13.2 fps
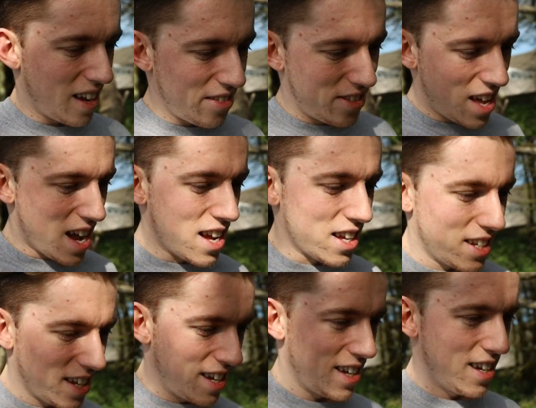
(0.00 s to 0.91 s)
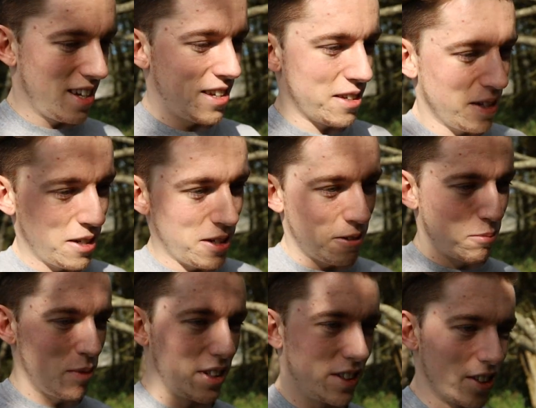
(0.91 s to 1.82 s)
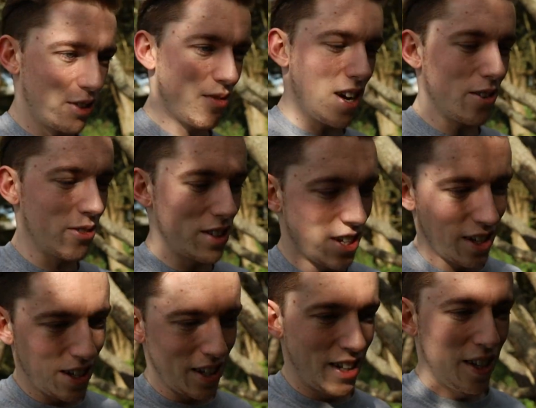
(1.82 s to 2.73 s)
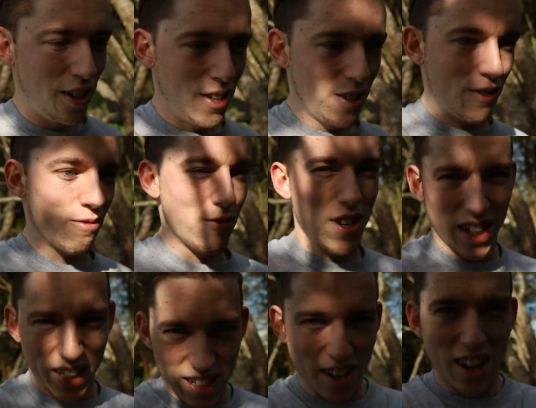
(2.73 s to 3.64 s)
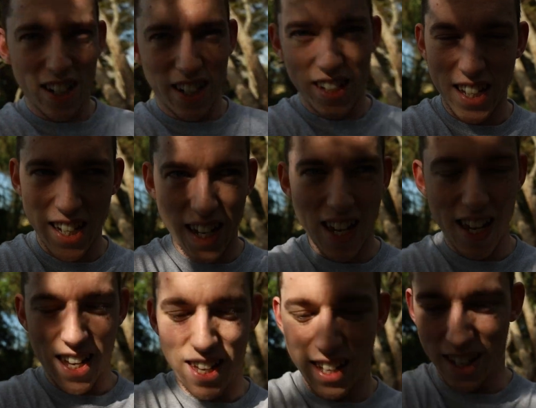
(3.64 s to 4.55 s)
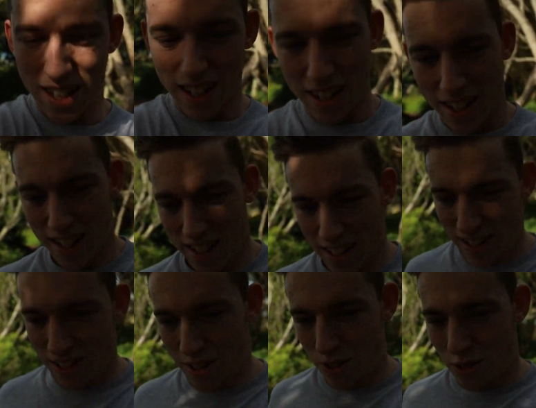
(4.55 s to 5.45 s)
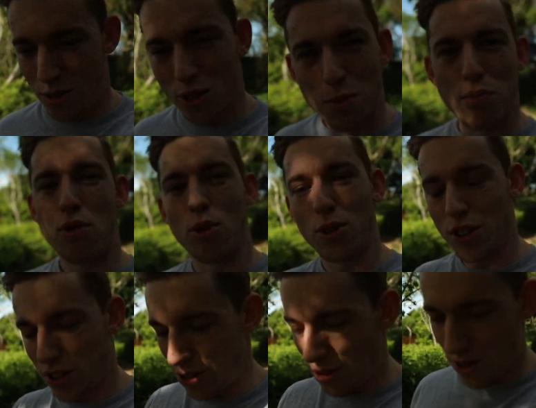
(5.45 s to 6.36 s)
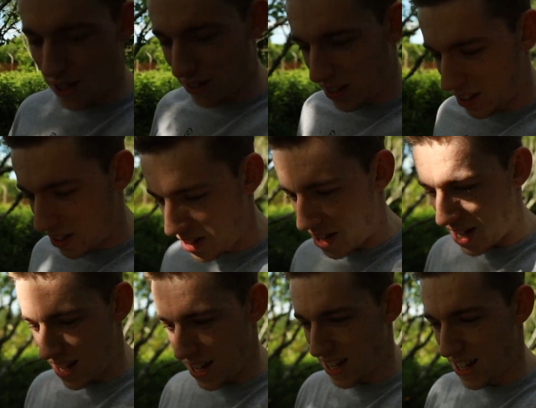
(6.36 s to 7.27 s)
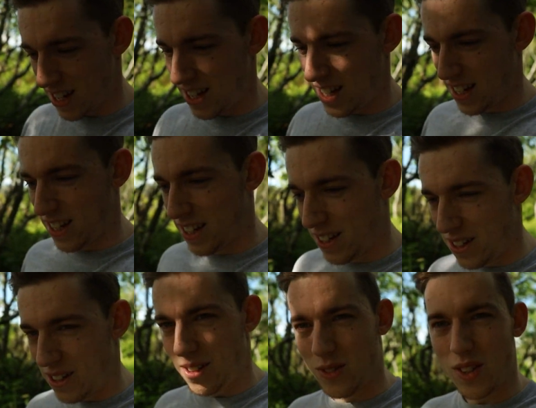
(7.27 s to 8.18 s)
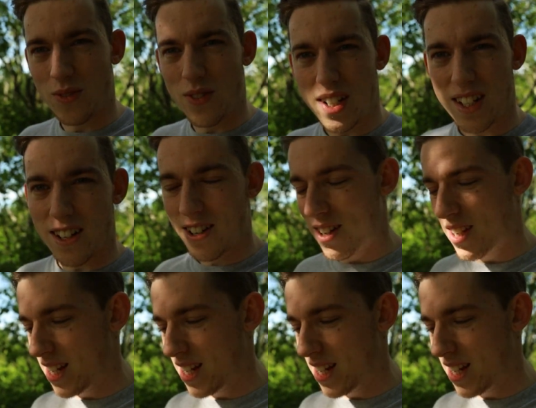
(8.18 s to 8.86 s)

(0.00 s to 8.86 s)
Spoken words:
and that brings us round really nicely to the broader story of this video,